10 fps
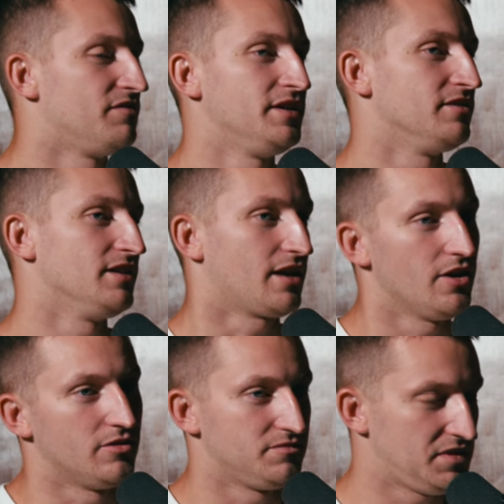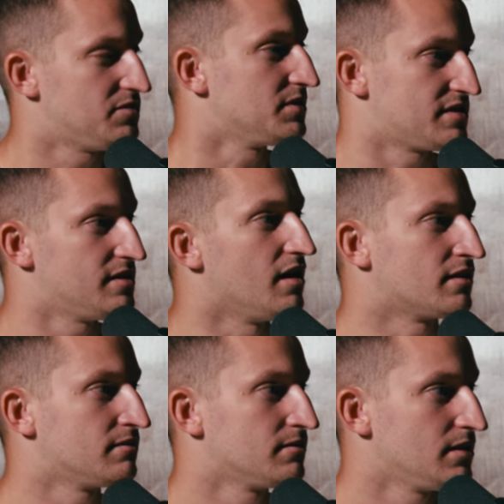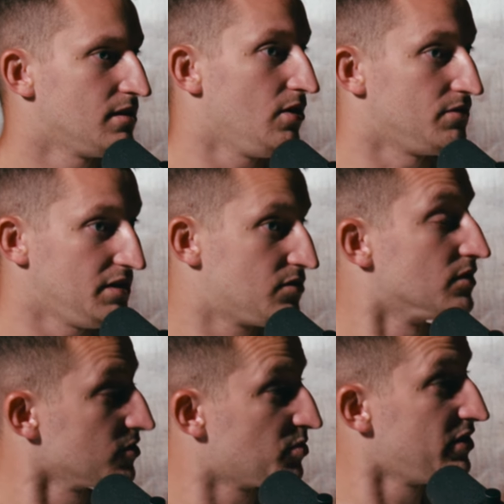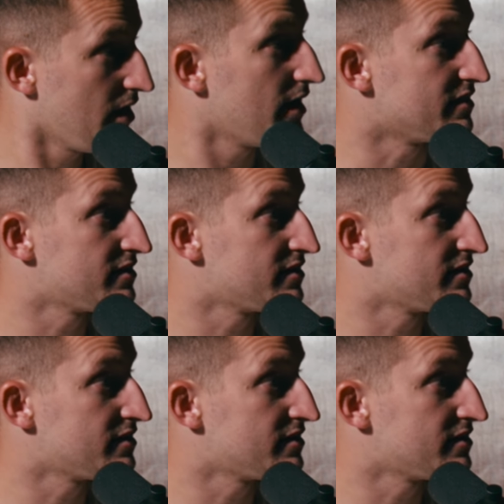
And then you're like, oh, these ones suck. Oh, these ones are pretty nice.